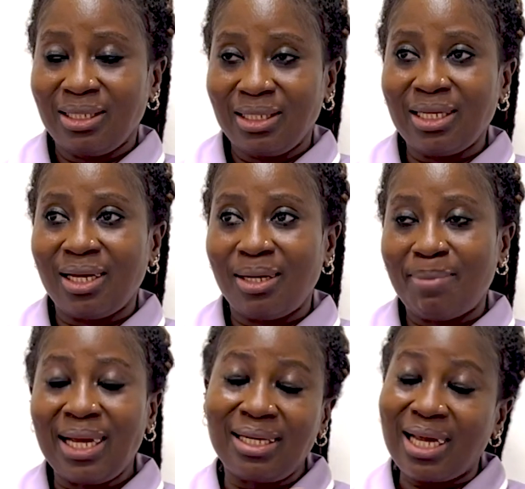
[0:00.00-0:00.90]
Yeah, my
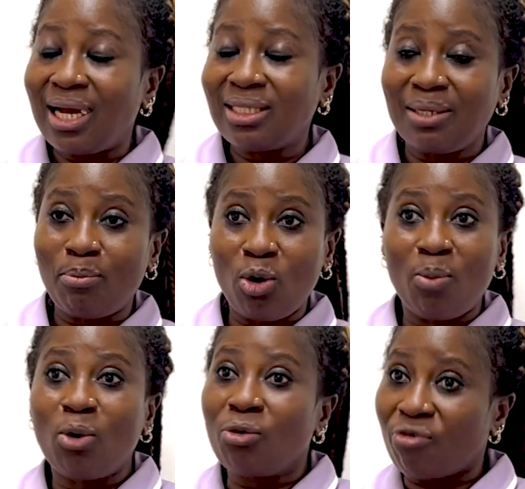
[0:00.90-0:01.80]
dad and mom
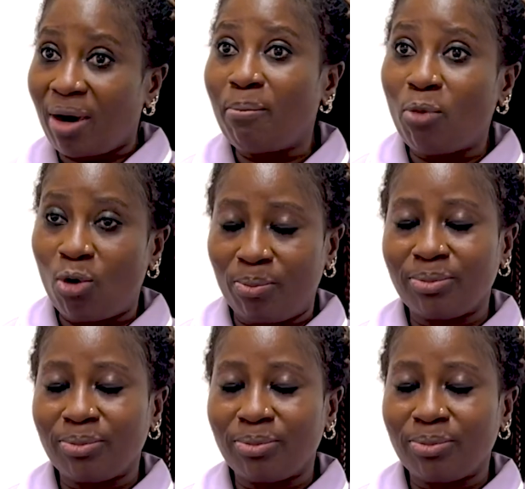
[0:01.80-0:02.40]
or grandmom.